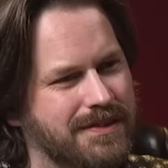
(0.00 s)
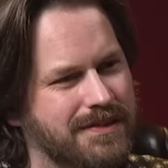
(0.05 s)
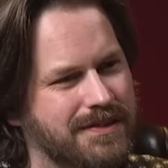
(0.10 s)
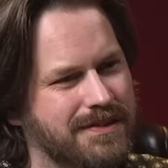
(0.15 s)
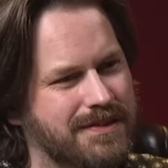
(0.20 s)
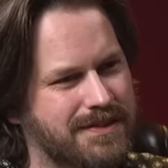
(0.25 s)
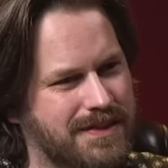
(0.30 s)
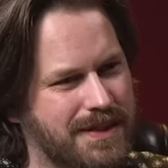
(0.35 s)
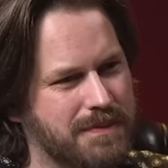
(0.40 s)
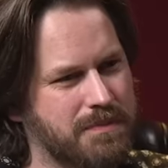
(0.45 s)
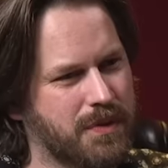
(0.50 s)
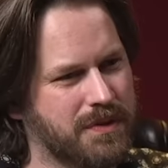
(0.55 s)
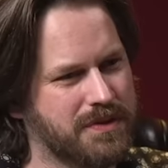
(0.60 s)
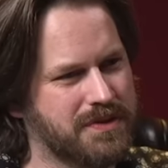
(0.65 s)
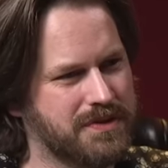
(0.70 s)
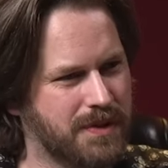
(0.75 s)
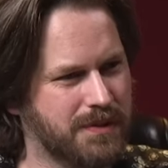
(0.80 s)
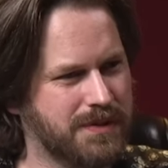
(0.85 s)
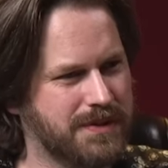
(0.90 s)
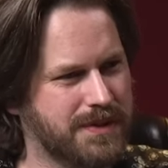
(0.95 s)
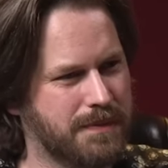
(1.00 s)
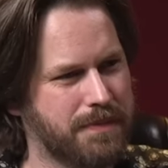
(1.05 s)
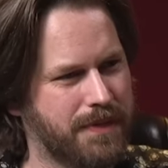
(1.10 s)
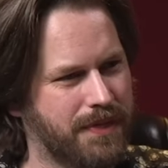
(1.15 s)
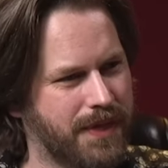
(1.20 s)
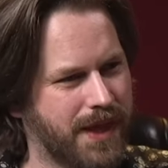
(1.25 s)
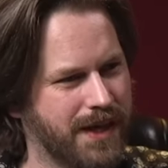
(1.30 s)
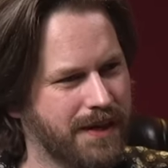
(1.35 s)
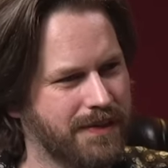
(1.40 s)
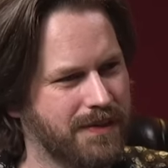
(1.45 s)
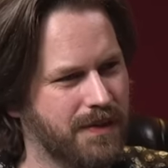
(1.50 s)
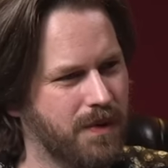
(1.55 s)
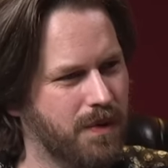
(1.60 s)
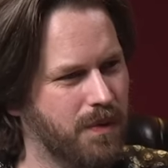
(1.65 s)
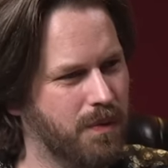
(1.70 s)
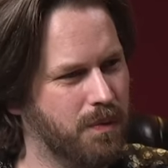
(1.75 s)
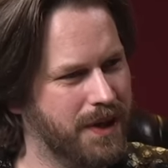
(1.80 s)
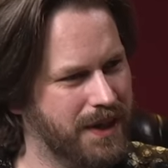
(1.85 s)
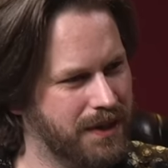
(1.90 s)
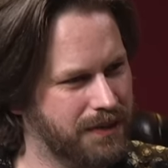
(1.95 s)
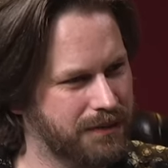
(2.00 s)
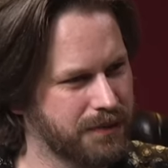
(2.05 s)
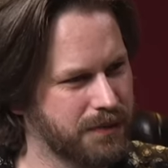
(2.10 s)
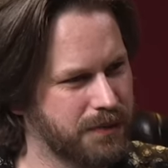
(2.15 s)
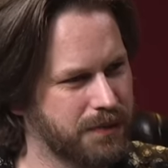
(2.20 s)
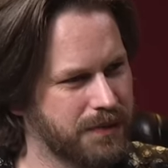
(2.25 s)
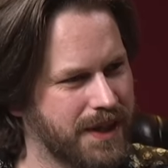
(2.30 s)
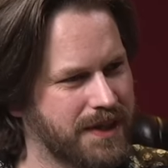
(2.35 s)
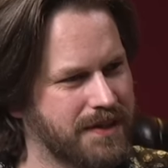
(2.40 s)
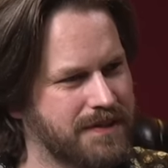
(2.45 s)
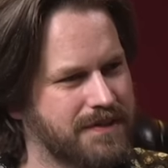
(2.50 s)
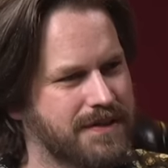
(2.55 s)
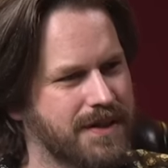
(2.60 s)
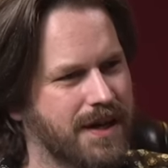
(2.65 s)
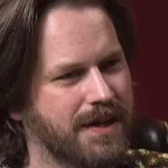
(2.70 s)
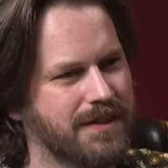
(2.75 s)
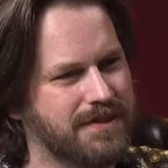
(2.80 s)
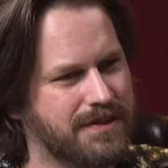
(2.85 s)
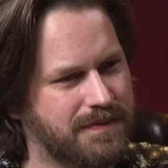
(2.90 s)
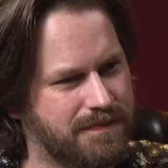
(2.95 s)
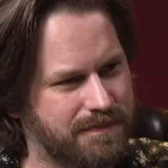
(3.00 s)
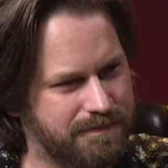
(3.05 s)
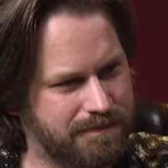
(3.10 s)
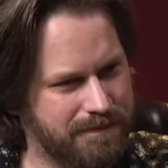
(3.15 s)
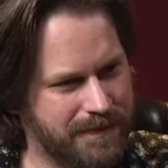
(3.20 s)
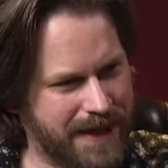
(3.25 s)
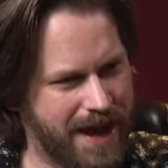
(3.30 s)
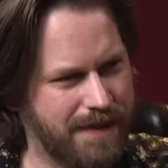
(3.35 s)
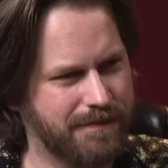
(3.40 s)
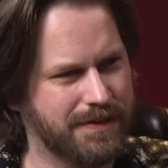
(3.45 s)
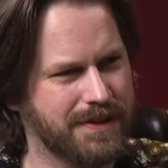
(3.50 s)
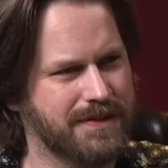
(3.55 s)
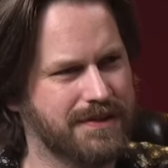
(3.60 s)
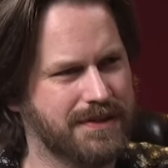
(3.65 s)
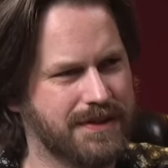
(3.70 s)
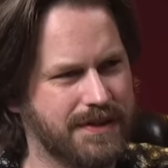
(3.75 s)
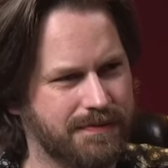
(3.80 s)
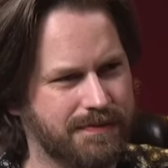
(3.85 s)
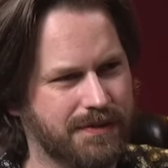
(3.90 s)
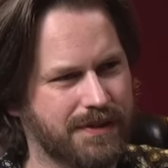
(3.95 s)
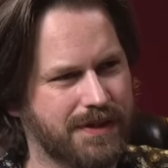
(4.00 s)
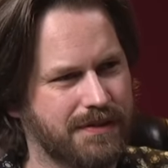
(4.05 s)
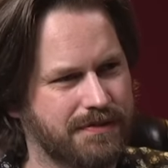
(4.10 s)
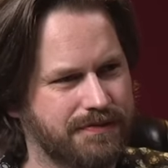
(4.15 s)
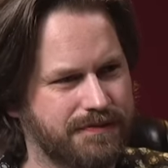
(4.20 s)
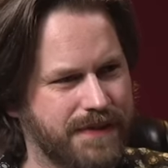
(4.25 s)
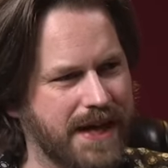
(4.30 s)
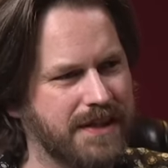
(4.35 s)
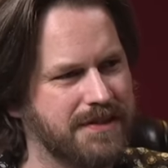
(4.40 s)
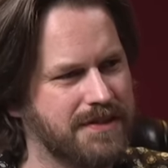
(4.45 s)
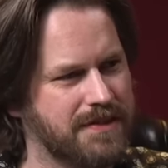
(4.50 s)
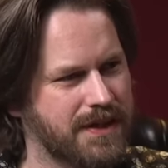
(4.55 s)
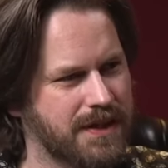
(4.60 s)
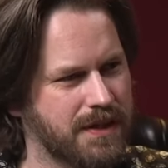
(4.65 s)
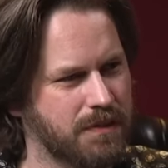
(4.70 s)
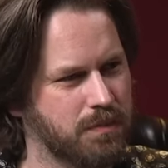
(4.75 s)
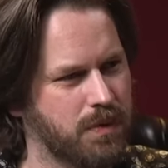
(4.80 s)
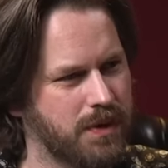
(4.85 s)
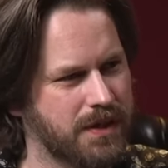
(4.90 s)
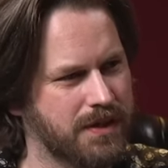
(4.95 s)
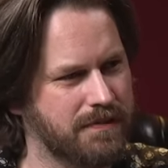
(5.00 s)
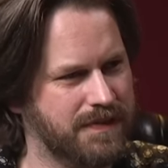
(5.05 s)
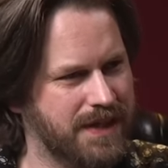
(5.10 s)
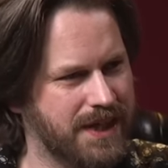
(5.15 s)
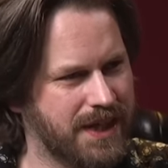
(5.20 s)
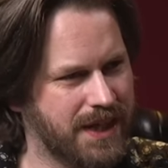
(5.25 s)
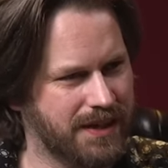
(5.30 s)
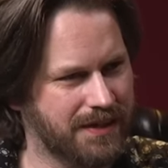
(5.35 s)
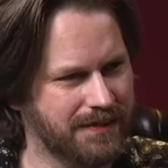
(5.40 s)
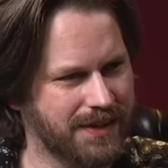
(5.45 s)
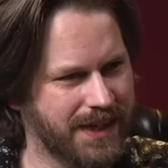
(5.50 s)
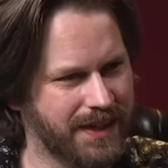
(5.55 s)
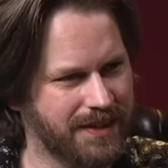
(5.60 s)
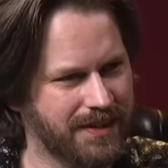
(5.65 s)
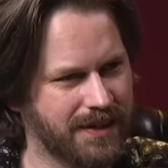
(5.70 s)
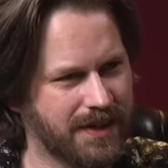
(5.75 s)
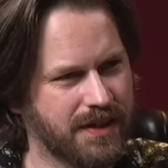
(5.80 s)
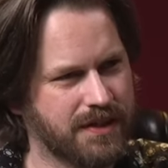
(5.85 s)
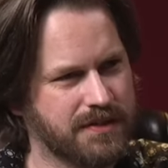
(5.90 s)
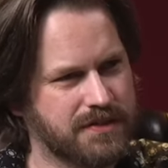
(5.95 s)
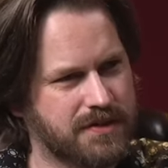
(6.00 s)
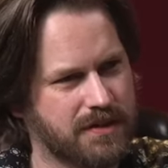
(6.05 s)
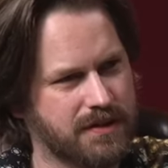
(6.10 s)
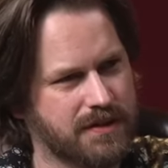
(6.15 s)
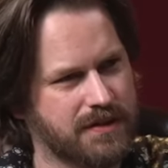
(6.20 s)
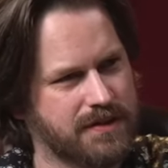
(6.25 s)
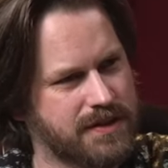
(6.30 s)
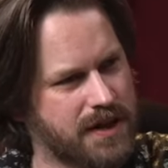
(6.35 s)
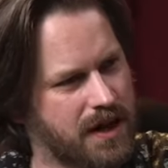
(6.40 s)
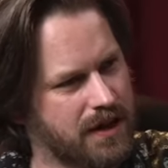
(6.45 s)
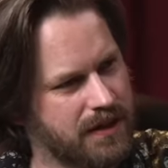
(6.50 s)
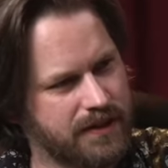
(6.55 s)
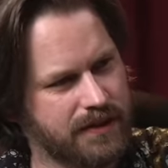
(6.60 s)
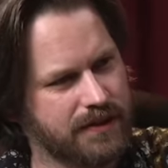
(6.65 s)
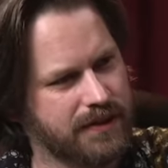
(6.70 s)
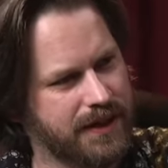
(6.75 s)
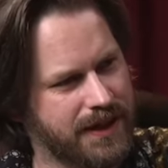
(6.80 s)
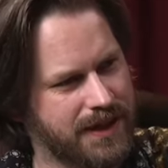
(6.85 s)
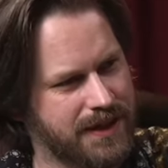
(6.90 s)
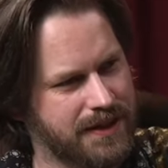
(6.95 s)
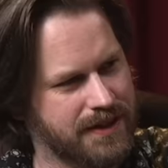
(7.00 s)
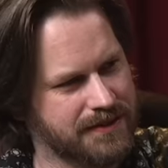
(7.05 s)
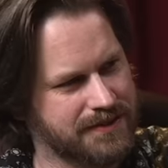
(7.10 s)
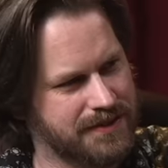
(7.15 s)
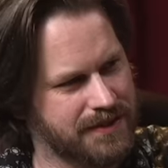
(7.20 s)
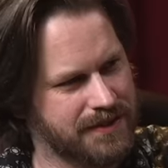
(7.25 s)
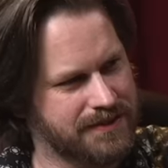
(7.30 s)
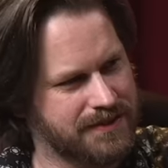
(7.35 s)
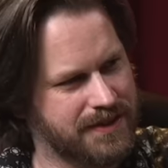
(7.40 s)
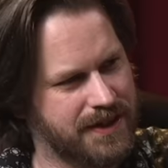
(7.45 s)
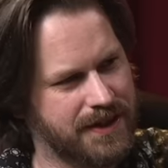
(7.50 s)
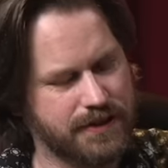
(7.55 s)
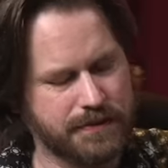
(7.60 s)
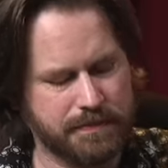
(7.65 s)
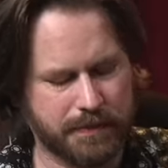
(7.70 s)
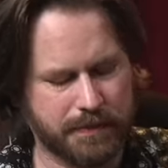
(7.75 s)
Seymour so sympathetic the whole way through that yeah. it does have a different effect than it would if he kind of like turned darker like he does in the stage